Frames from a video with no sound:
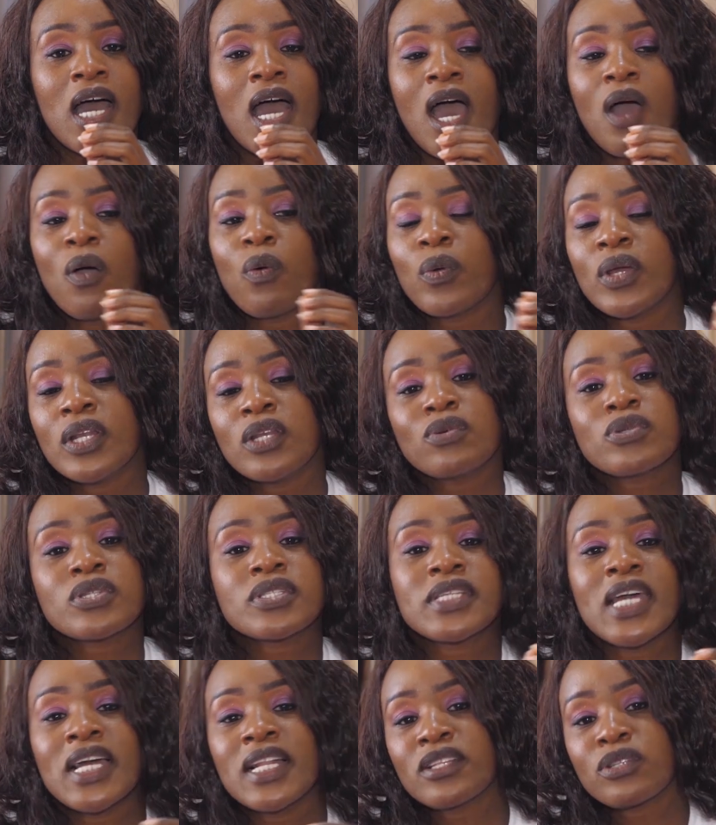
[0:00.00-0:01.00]
how will you
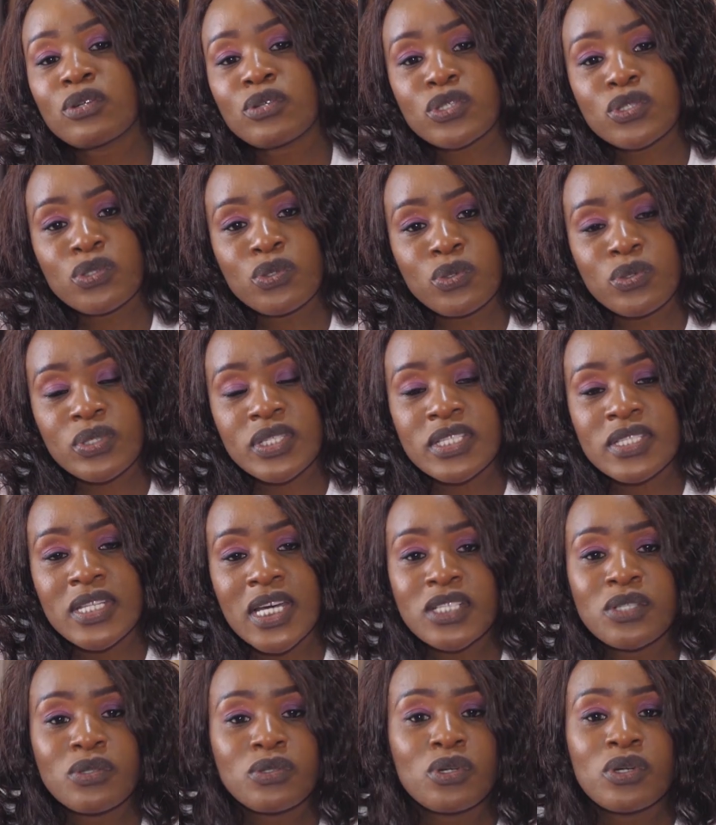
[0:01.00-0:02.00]
sell those goods
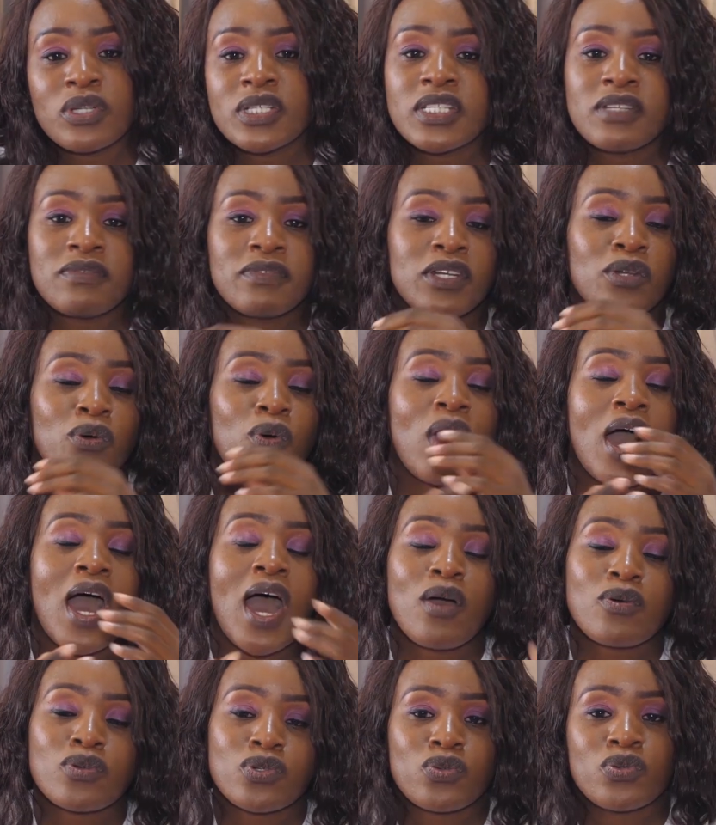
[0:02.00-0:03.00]
that you don't even know
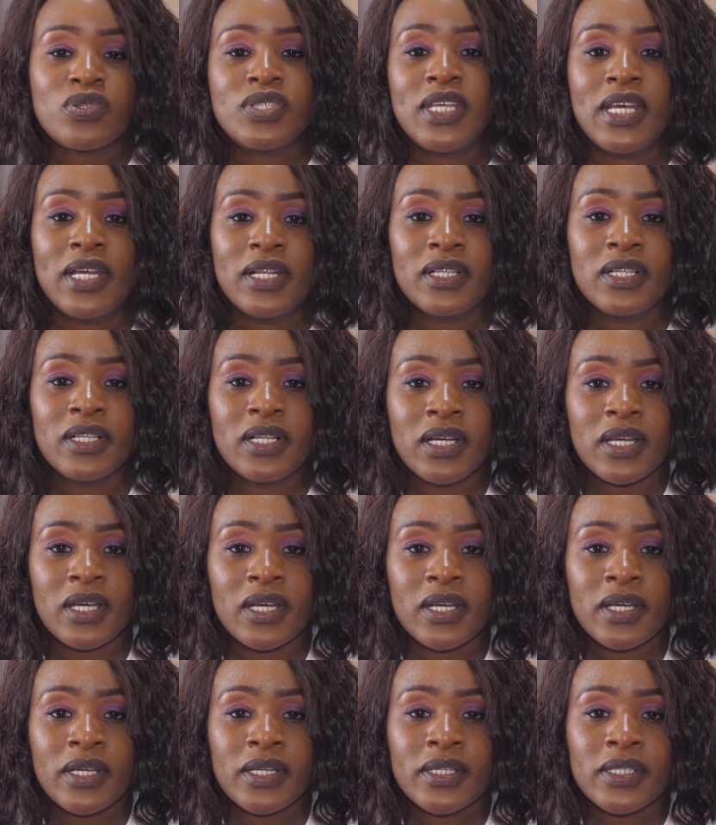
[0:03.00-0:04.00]
how to sell?
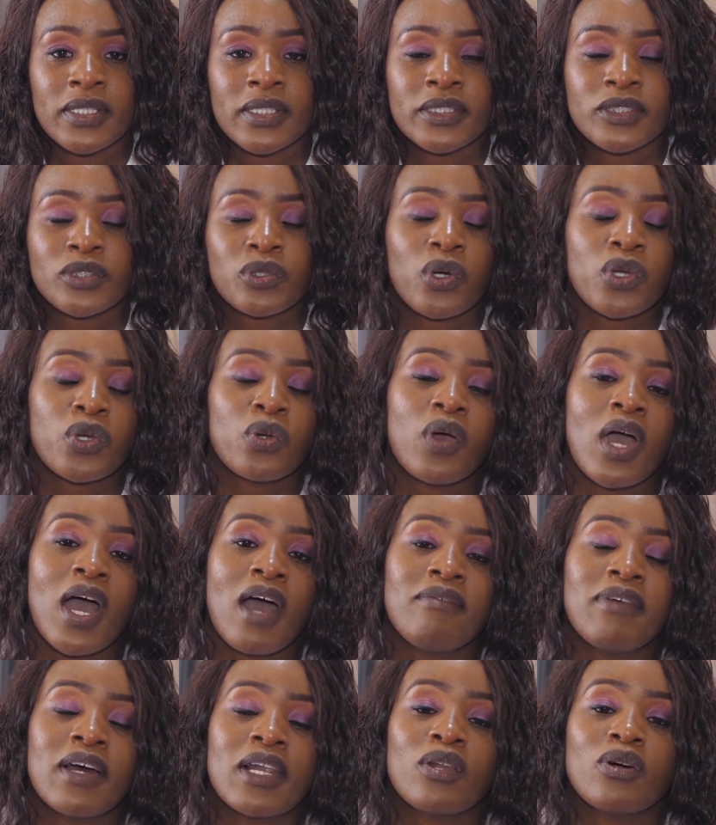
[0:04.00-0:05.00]
So you
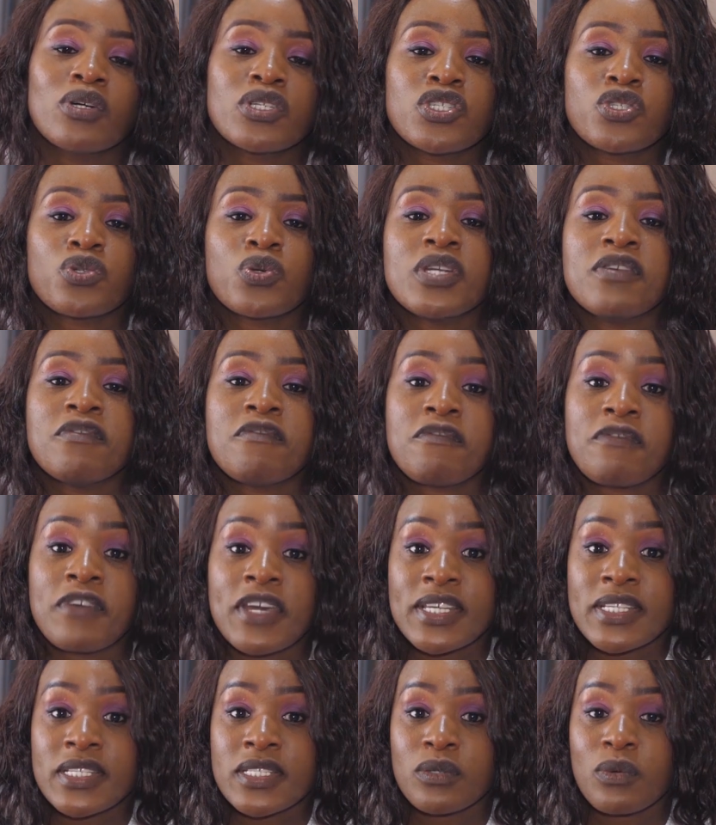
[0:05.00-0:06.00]
have a lot to
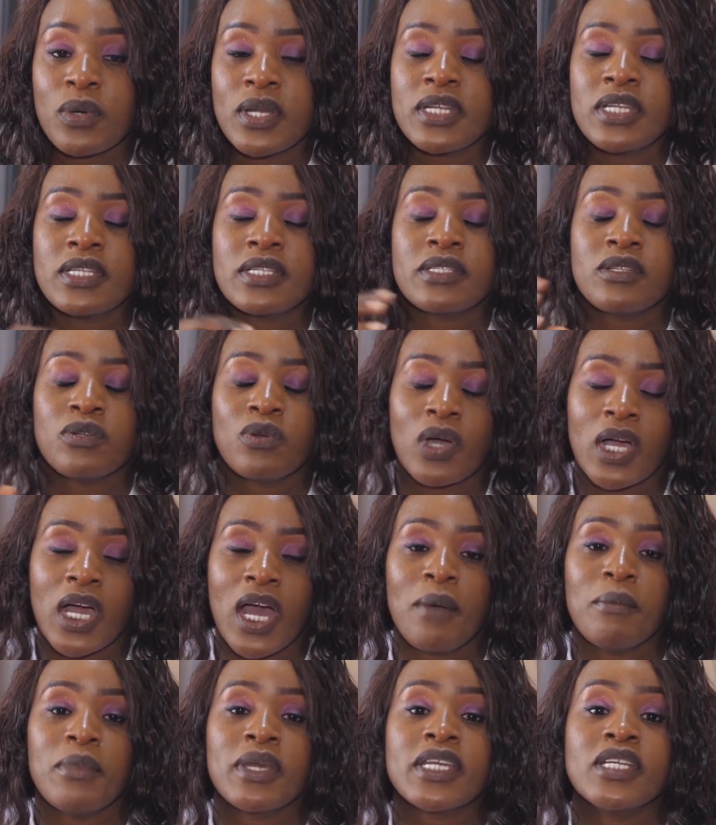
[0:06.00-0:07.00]
invest when you're
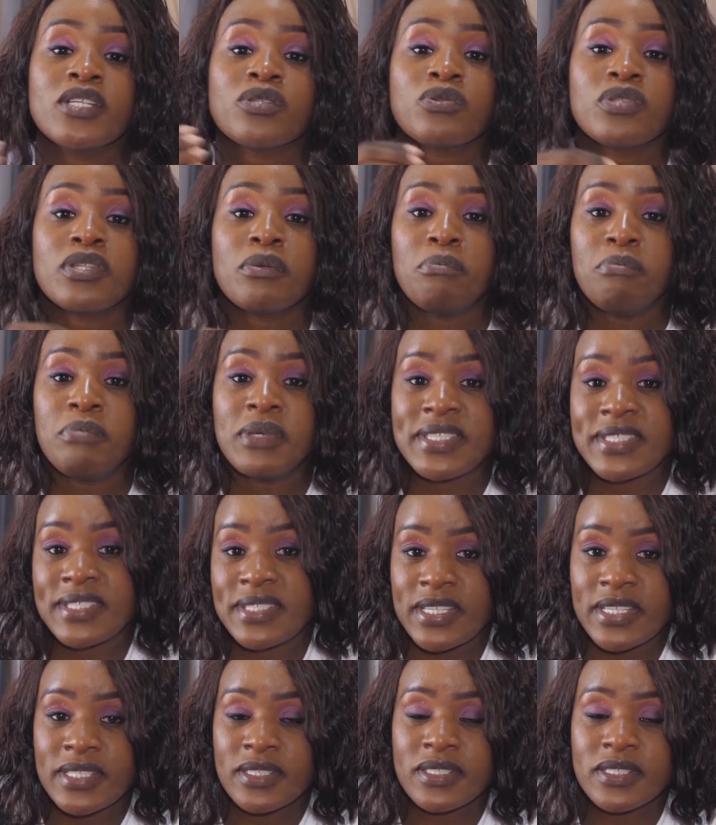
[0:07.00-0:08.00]
coming into the
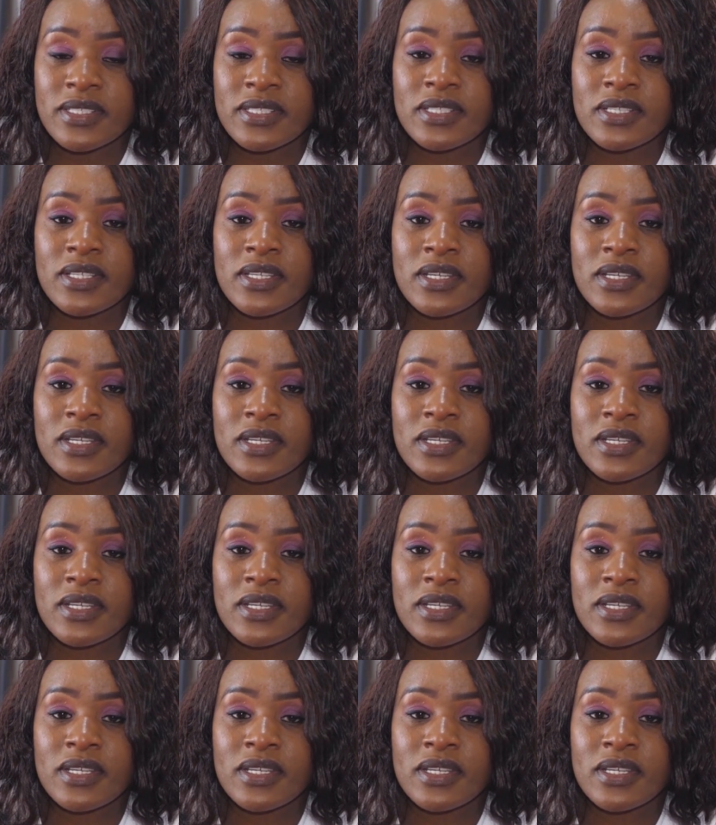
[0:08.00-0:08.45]
business.